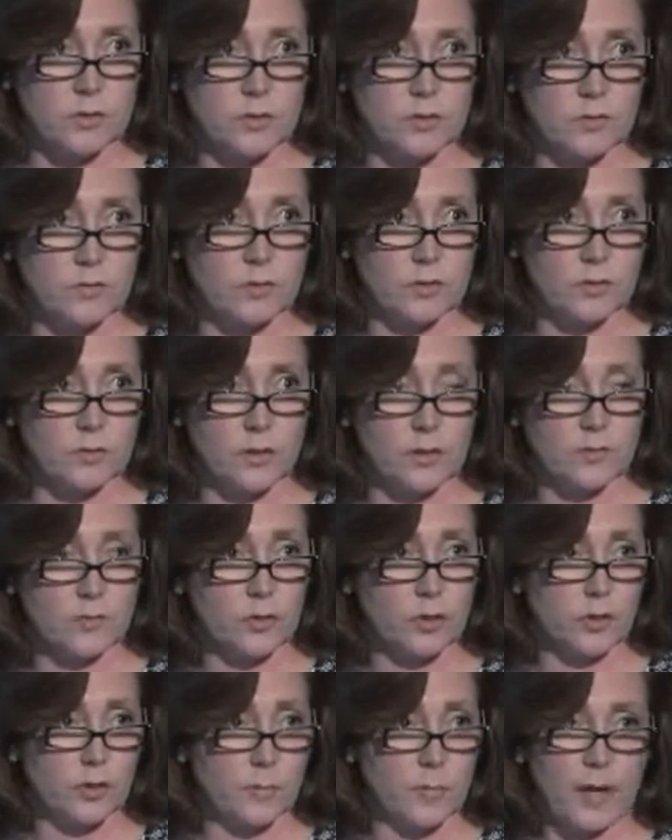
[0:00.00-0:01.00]
most of you have
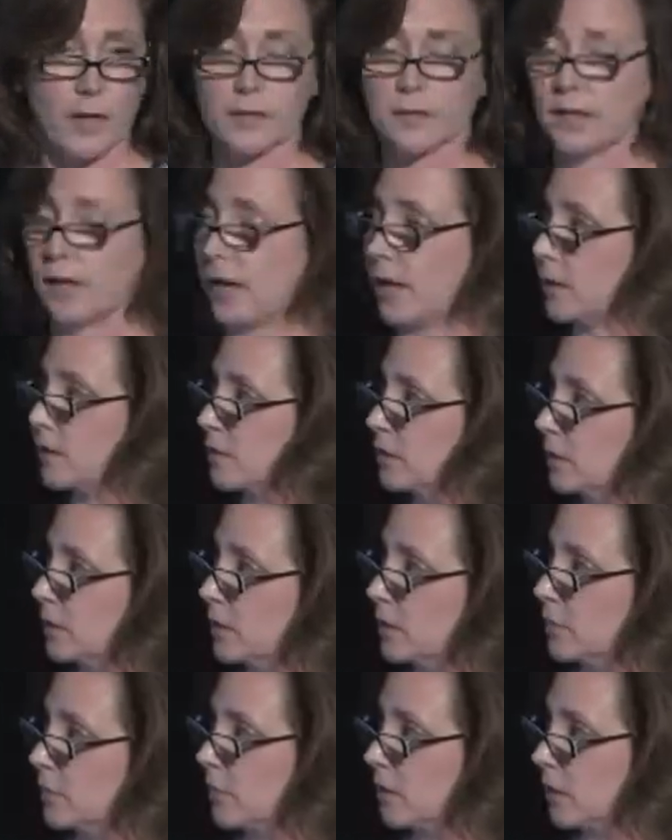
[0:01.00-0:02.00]
heard about that.
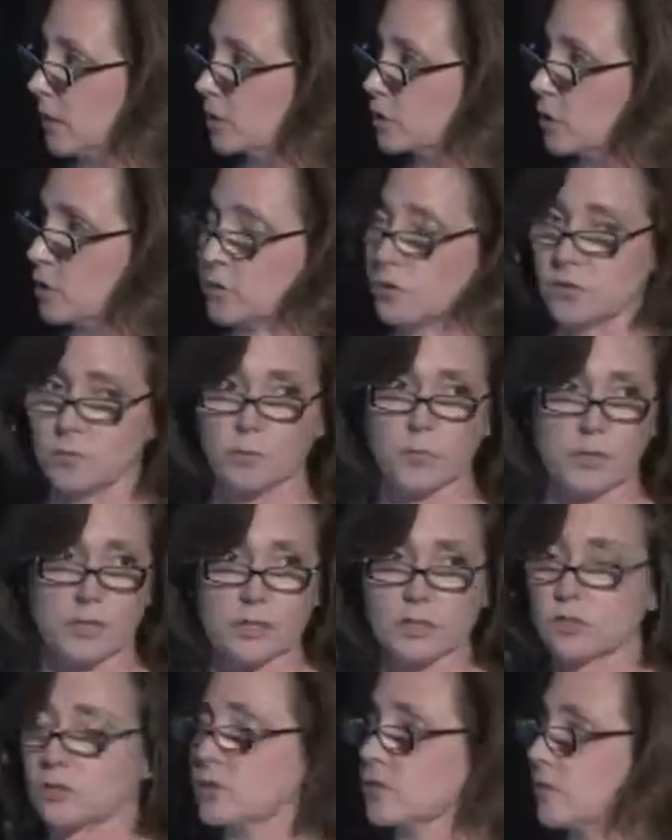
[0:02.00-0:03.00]
And I'll show you some
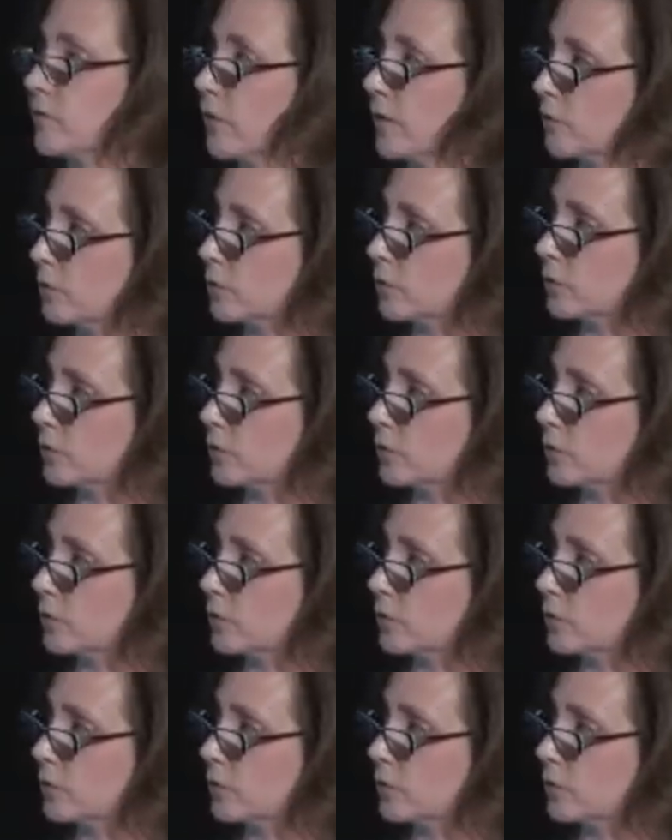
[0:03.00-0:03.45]
pictures of that